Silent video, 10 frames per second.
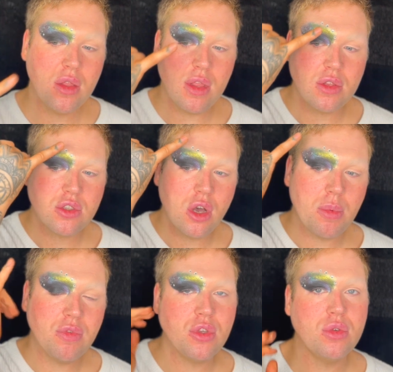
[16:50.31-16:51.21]
and then the
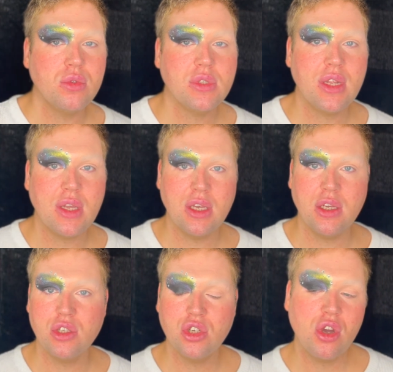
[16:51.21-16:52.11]
top I've used
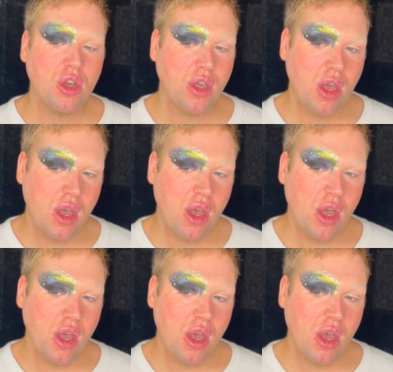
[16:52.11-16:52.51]
Nikkia Joy.